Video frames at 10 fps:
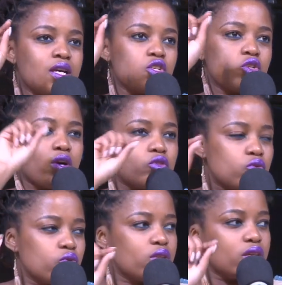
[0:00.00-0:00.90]
So I
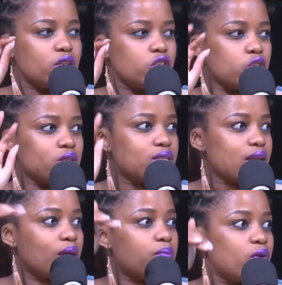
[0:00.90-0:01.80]
drew the initials
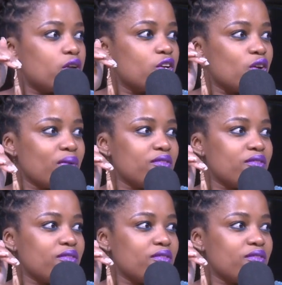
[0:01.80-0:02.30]
and I put it on my